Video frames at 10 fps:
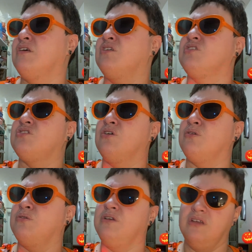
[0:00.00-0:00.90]

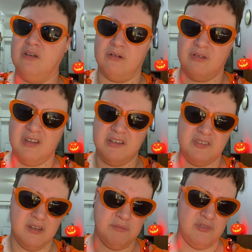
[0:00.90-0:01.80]
So, you know, a lot of
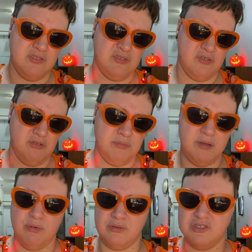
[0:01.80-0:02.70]
times certain
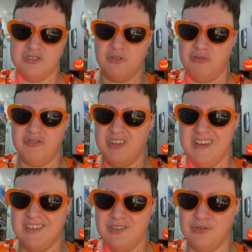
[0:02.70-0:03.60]
people just don't fit
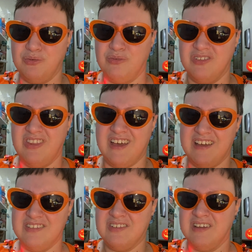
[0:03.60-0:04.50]
into
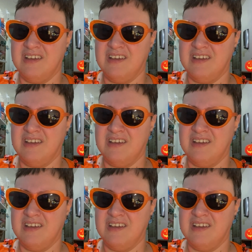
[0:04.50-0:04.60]
that.